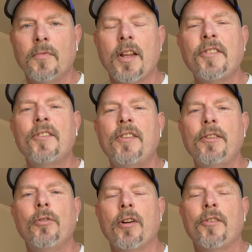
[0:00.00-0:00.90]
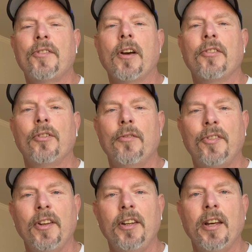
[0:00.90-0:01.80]
Let's continue our discussion of
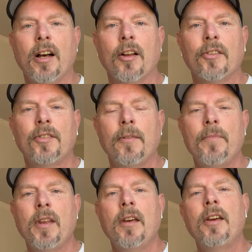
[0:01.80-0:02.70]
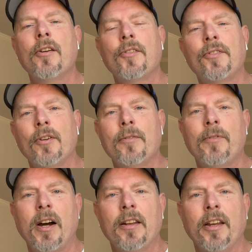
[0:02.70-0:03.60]
CDLs. Here are certain
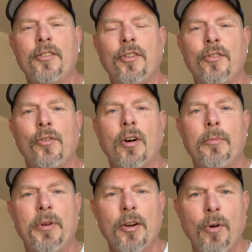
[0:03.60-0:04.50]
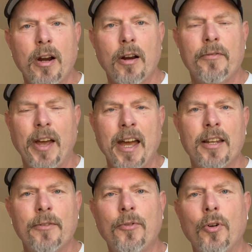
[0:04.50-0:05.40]
violations you want to be aware of
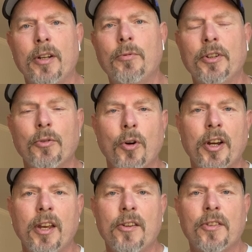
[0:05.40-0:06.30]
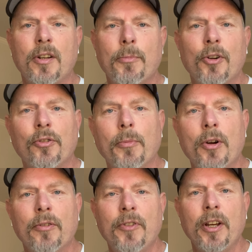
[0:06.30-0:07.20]
and avoid when you're working as a commercial
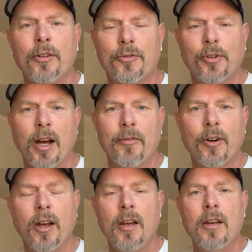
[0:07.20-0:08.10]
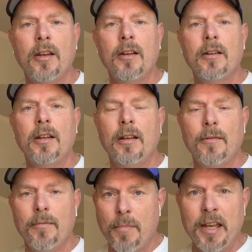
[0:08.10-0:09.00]
motor vehicle driver,
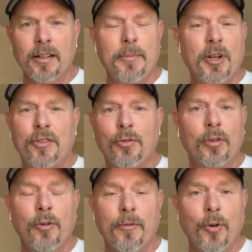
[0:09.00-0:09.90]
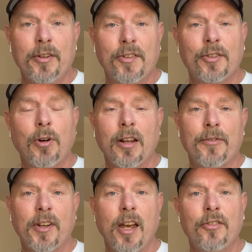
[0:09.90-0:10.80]
mainly because you want to avoid
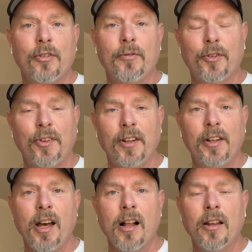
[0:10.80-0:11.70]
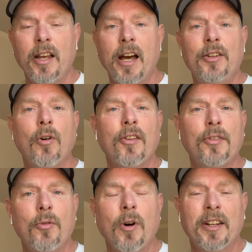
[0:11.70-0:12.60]
disqualification of your CDL and you
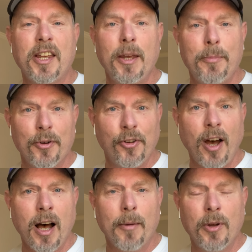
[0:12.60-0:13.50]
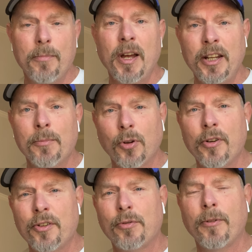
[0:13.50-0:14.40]
also want to keep your job. Many
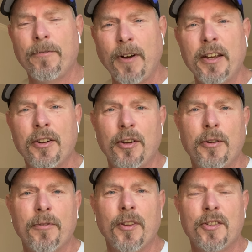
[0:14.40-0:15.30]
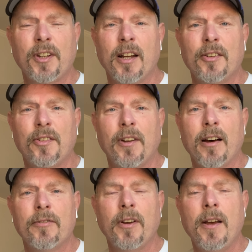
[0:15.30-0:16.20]
employers will fire you for this kind of
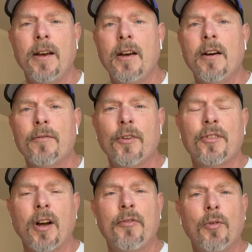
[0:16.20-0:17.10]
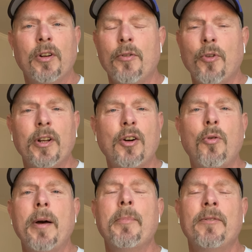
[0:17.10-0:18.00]
stuff. First off, you want to avoid
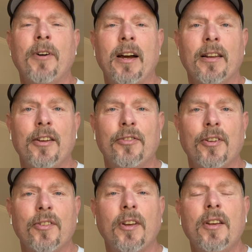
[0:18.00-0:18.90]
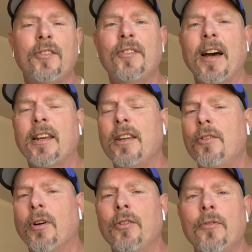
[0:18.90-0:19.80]
equipment violations. Second,
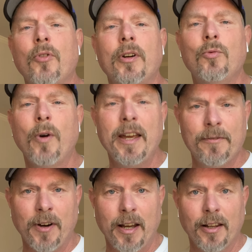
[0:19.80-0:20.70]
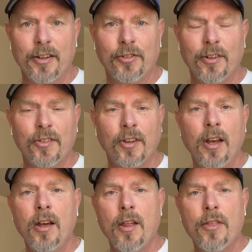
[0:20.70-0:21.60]
you want to avoid weight violations.
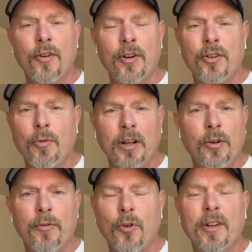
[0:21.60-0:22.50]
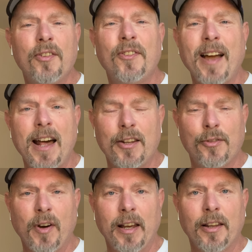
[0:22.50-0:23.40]
Third, you want to avoid
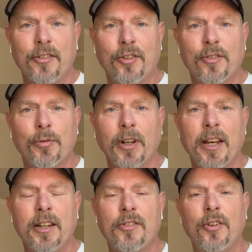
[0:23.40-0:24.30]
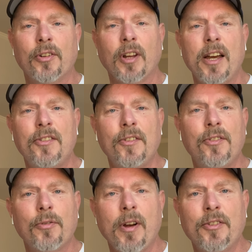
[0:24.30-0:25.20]
status violations relating to your
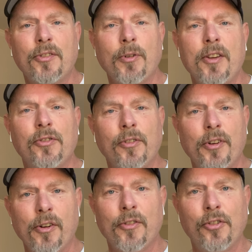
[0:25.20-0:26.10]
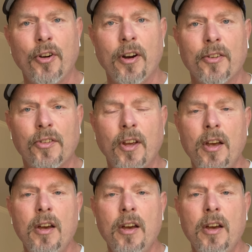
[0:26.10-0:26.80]
license, your registration, or your insurance.